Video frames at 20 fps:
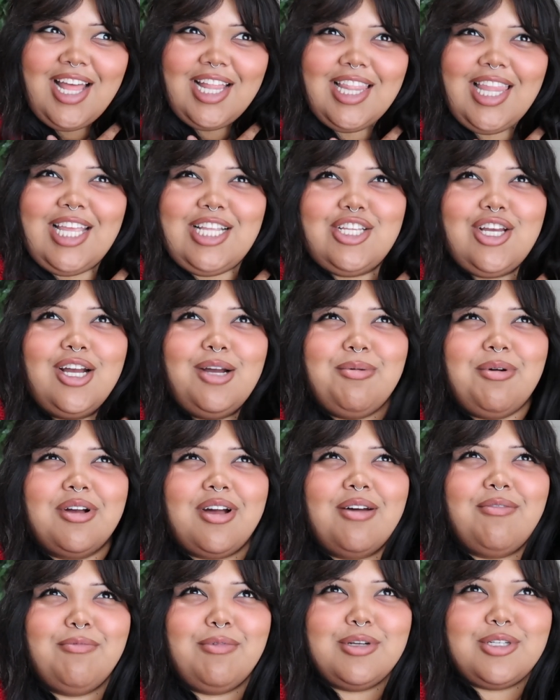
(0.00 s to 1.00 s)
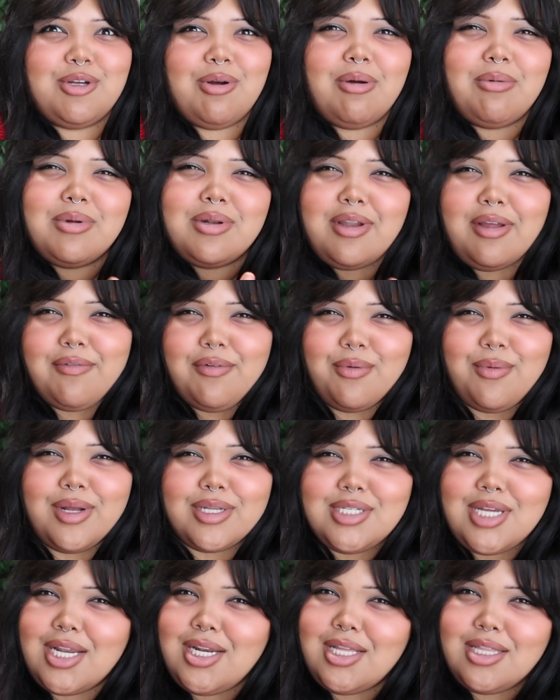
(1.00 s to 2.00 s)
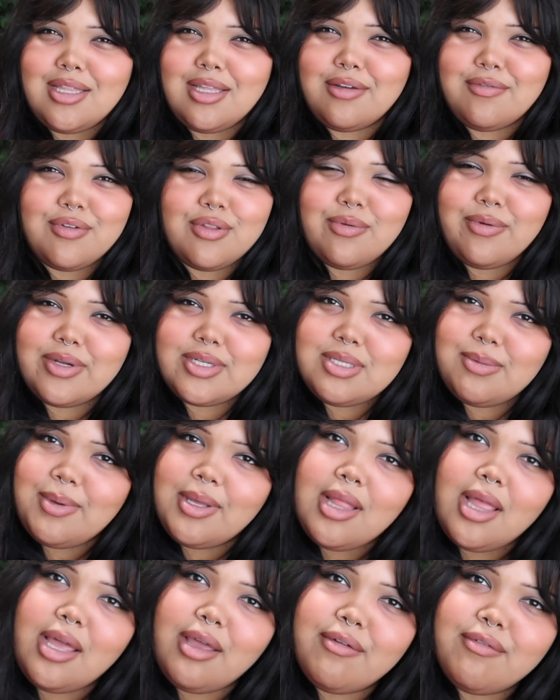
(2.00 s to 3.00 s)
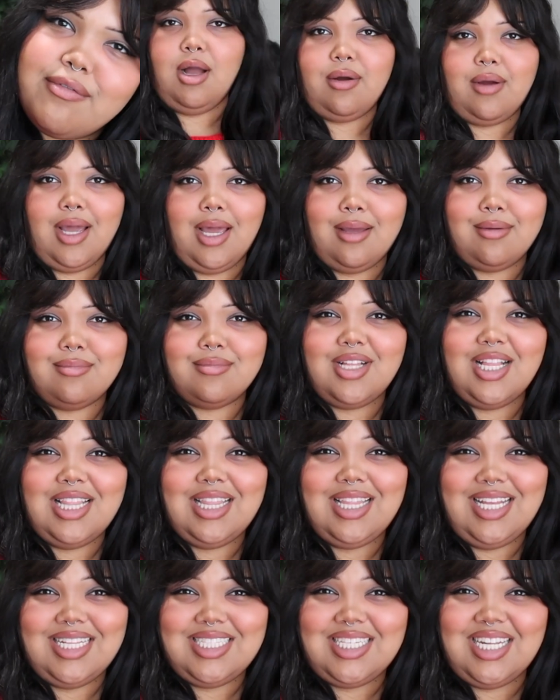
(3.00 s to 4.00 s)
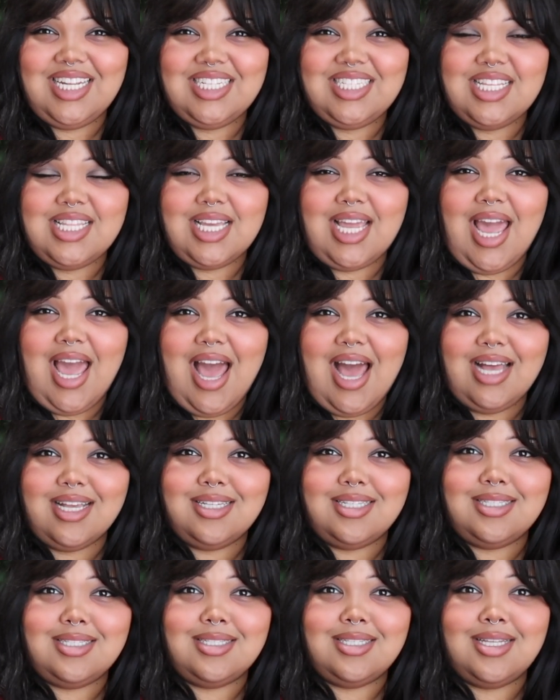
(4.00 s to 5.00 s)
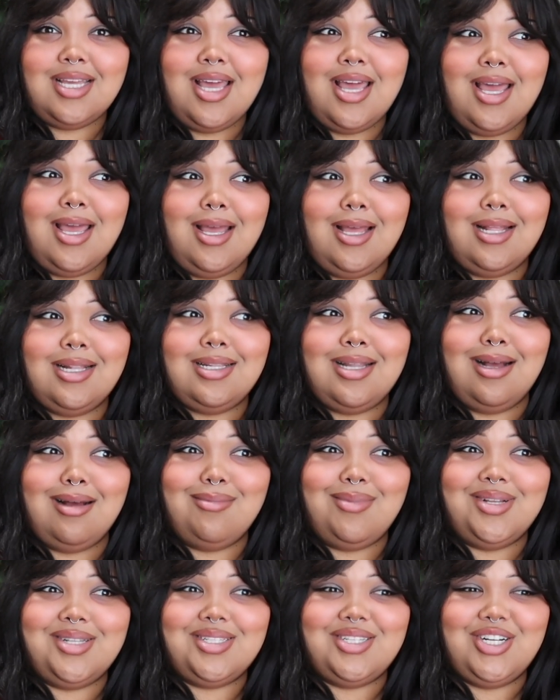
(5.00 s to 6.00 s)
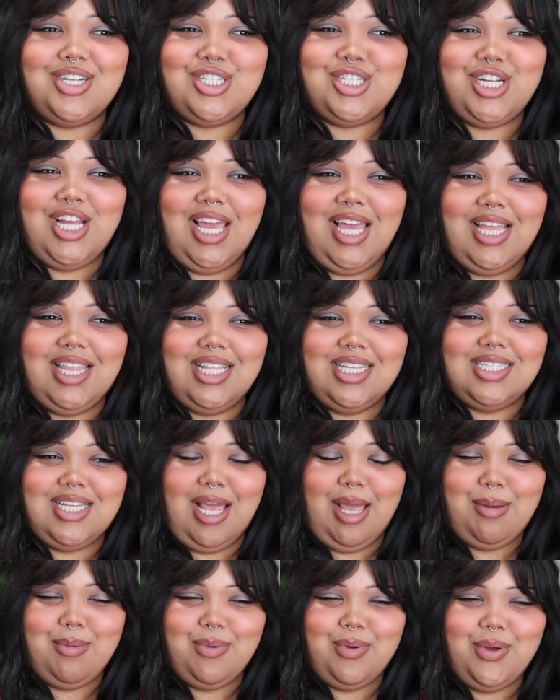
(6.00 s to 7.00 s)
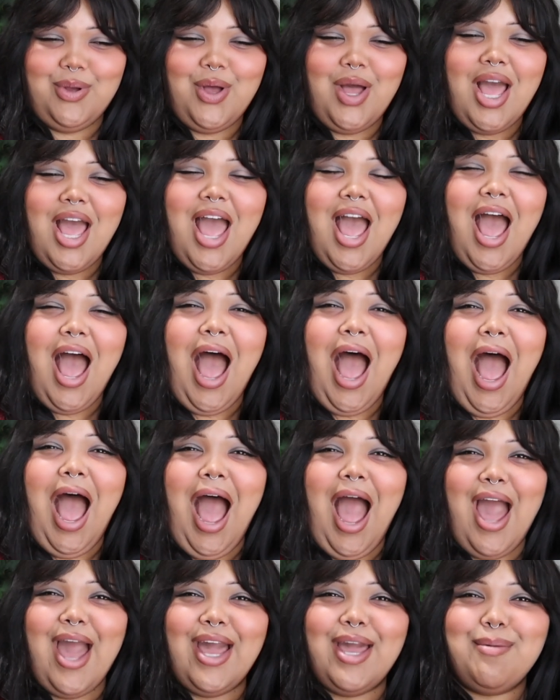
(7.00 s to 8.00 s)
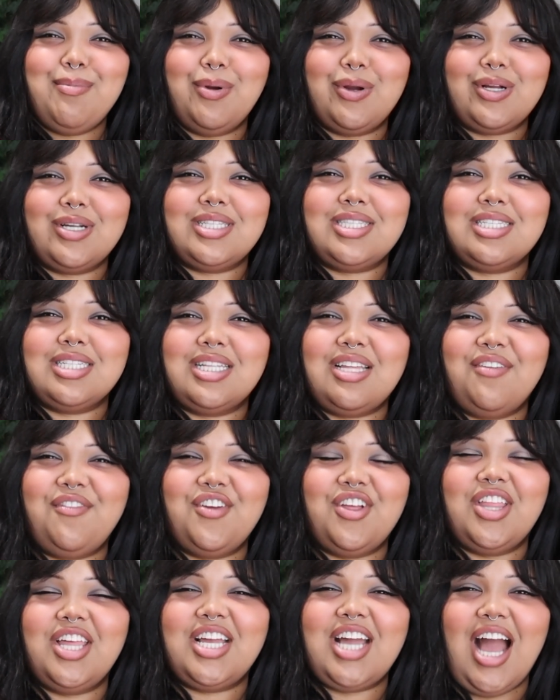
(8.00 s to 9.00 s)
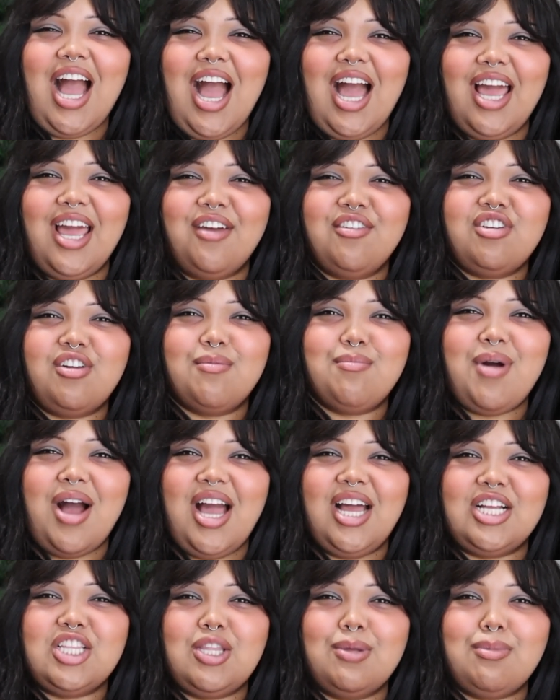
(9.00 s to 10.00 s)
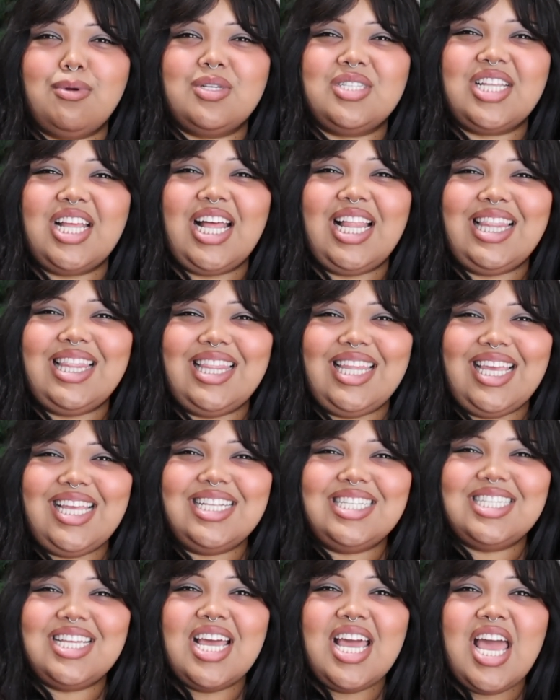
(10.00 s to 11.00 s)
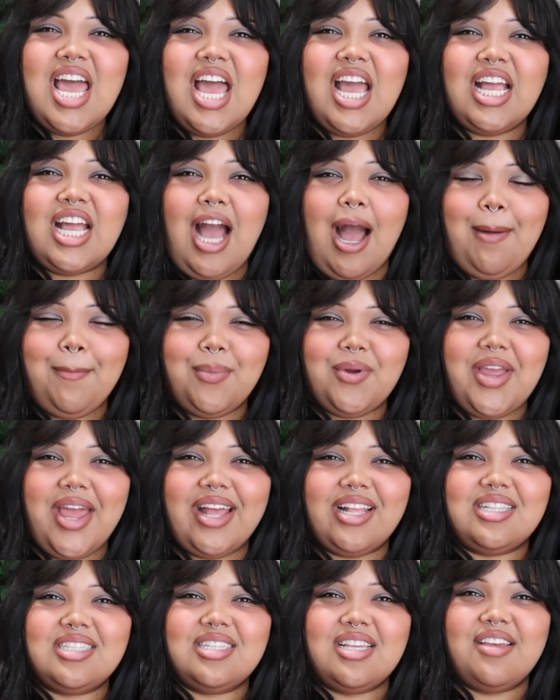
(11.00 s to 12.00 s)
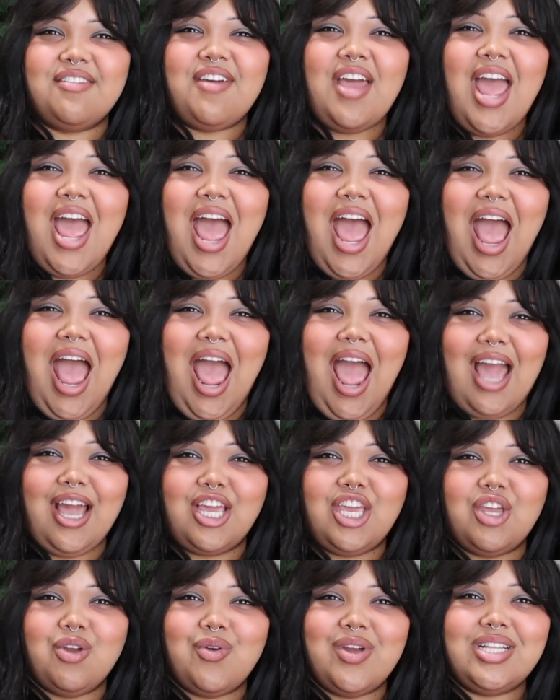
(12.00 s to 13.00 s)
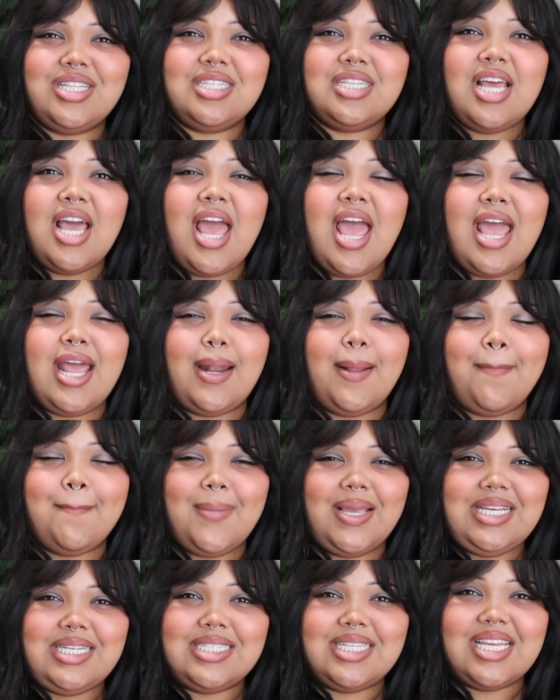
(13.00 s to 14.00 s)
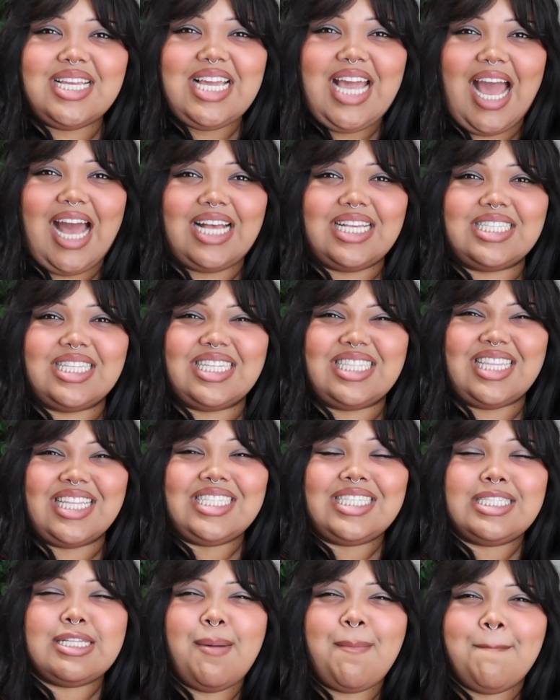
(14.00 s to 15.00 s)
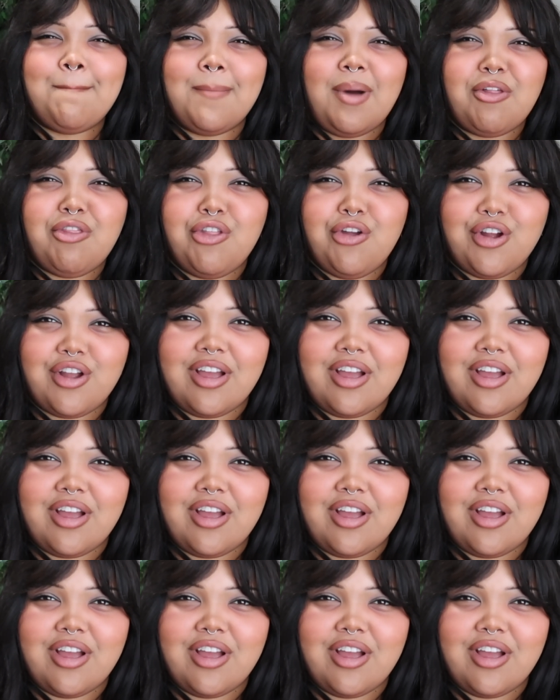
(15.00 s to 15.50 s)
Like, talk about comfort show. I would never watch anything for the rest of my life. Okay, let's get into the cast. Now I'm gonna start shaking the table. I personally feel like I have compiled the most elite, comprehensive, accurate, and amazing cast list. This is a mother